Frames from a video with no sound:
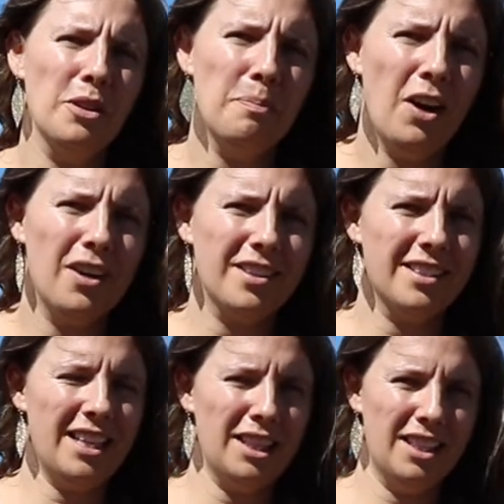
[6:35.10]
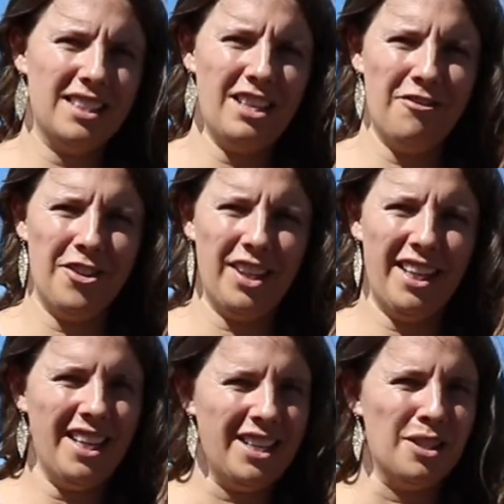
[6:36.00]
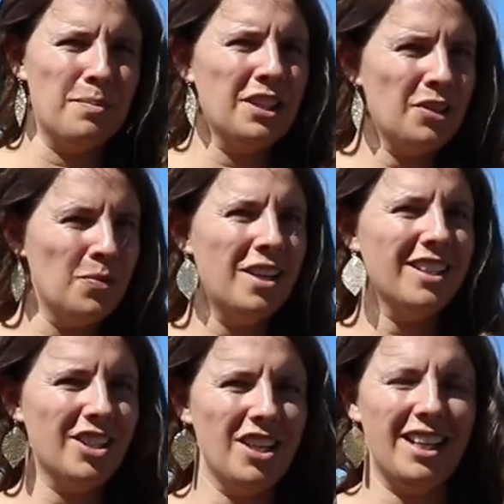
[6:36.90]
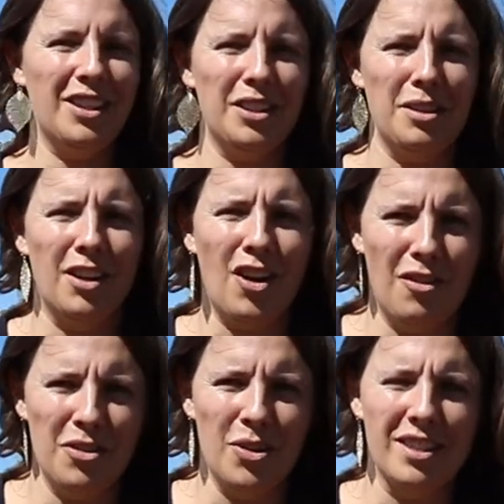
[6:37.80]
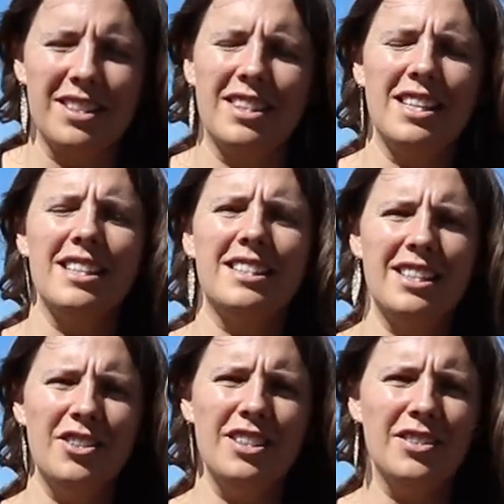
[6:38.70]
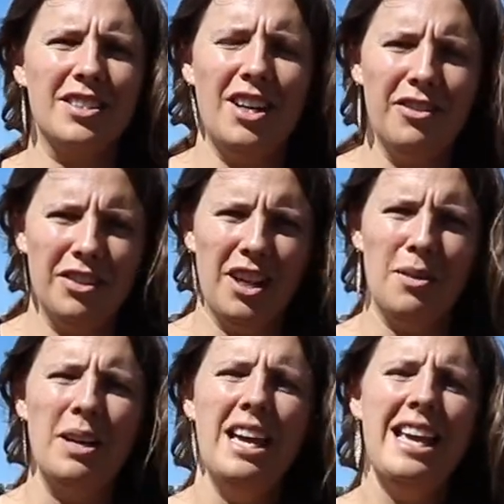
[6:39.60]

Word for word: you the parks and the stuff for the kids, but you want to check out the golf course. The Cedar Hills Golf Club